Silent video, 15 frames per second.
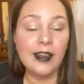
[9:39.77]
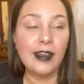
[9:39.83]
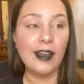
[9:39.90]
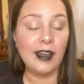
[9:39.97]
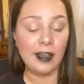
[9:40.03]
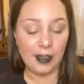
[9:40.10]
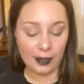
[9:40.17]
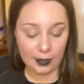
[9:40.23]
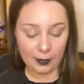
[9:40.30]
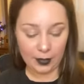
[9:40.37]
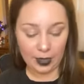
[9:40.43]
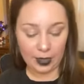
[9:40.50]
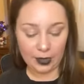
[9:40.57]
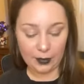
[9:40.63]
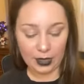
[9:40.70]

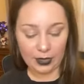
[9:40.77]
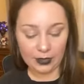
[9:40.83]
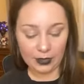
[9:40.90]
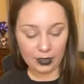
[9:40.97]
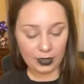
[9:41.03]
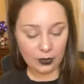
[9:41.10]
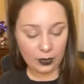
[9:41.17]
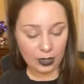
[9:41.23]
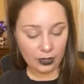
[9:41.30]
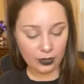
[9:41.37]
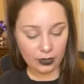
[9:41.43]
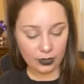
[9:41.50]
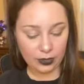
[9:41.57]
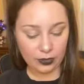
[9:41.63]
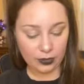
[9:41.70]
And basically what you
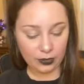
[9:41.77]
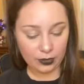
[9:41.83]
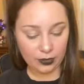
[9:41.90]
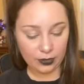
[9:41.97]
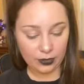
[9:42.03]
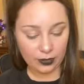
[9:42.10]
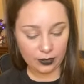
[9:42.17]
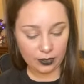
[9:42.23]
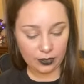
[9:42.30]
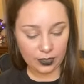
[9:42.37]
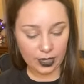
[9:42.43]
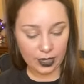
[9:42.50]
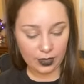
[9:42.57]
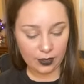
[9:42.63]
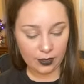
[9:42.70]
do is you
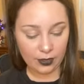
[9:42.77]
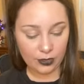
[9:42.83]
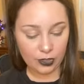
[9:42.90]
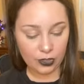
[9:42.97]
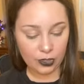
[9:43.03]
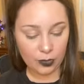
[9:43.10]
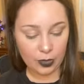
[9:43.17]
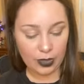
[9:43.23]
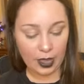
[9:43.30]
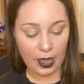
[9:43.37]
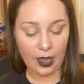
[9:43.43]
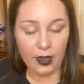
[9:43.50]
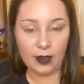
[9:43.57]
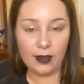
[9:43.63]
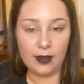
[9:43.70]
take a little strip of
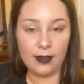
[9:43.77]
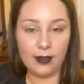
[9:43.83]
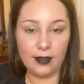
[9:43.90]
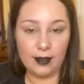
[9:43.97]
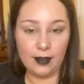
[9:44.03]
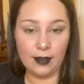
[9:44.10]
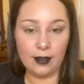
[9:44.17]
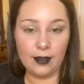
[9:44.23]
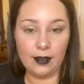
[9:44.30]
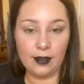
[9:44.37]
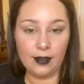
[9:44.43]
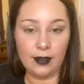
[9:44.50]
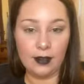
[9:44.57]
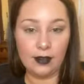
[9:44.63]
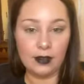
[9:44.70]
that,
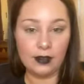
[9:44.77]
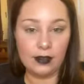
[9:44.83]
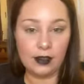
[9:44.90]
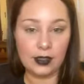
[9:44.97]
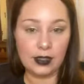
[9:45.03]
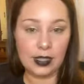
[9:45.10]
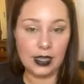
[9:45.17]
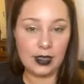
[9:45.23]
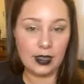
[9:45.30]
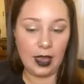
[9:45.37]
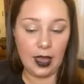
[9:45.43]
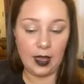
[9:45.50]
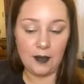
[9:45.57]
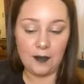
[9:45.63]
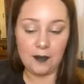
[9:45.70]
just like
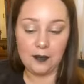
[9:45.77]
that.